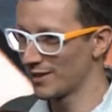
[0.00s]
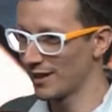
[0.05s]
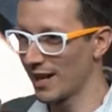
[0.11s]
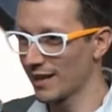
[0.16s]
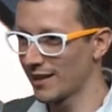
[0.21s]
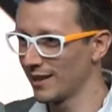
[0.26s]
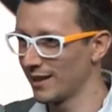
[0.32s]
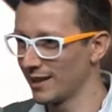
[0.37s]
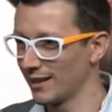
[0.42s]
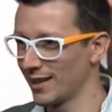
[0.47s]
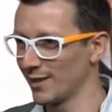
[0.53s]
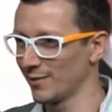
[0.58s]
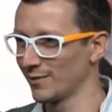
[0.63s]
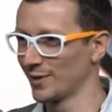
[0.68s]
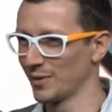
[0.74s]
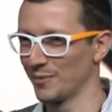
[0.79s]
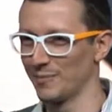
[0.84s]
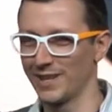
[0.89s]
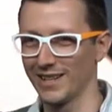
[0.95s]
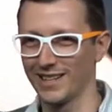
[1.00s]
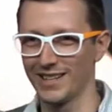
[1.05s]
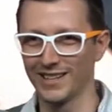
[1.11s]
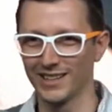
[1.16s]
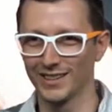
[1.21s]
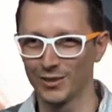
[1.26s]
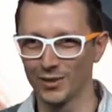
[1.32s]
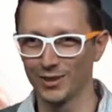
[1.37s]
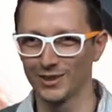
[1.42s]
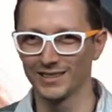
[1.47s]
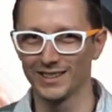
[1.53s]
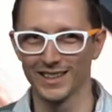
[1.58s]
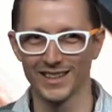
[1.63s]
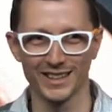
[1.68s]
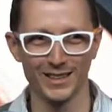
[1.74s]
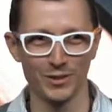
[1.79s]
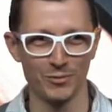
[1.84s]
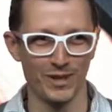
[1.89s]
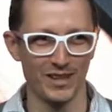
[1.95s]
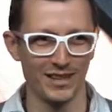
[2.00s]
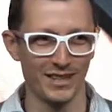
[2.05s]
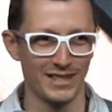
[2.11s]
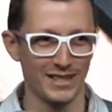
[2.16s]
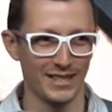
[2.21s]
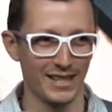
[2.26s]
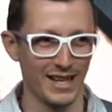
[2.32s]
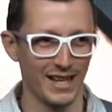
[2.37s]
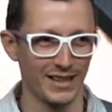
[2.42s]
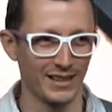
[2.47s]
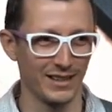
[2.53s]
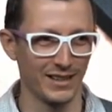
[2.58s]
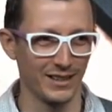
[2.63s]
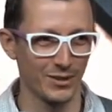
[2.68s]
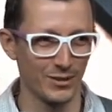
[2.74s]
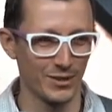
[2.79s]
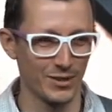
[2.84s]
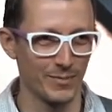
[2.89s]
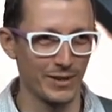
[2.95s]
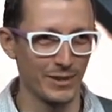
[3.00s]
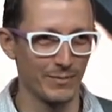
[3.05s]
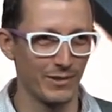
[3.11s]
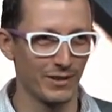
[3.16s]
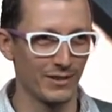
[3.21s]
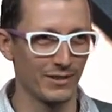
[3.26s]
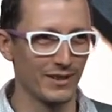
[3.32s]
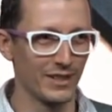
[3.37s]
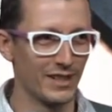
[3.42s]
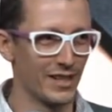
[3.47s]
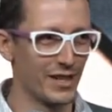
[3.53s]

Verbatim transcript: lucky enough to be in contact with this land and those people